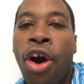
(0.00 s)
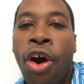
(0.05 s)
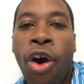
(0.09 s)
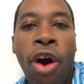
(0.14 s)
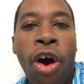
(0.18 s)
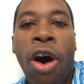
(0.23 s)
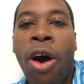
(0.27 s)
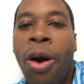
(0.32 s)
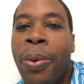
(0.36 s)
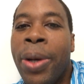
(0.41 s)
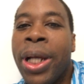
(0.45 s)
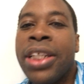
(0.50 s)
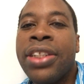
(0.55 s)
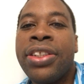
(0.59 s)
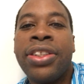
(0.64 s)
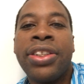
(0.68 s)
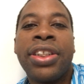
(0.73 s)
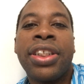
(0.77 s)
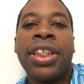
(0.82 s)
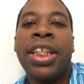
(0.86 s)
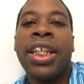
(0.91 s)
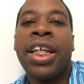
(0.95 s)

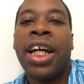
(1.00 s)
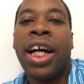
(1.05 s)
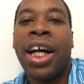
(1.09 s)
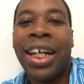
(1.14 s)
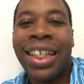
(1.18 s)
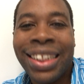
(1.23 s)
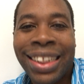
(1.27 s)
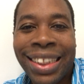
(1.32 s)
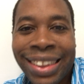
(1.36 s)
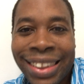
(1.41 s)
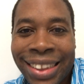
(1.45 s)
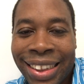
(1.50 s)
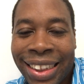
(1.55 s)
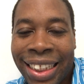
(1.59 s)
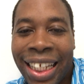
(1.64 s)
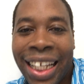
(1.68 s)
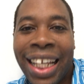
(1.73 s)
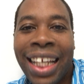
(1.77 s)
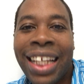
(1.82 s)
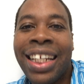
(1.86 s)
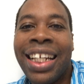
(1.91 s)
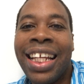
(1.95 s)
always
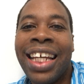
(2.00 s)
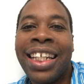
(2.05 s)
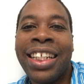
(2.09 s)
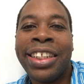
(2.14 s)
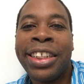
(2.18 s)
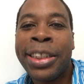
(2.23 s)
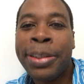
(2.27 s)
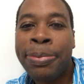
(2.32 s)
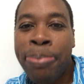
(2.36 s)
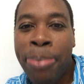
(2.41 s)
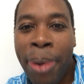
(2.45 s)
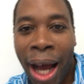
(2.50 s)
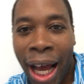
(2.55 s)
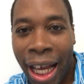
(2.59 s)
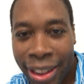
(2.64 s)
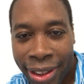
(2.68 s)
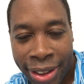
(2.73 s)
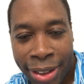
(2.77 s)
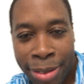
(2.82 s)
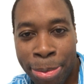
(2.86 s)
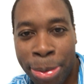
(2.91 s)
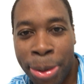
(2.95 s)
understand that it's
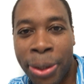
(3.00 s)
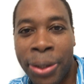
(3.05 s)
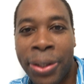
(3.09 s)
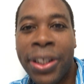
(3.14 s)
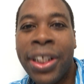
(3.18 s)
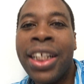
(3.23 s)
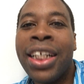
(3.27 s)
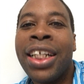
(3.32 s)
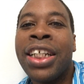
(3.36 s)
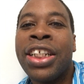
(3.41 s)
possible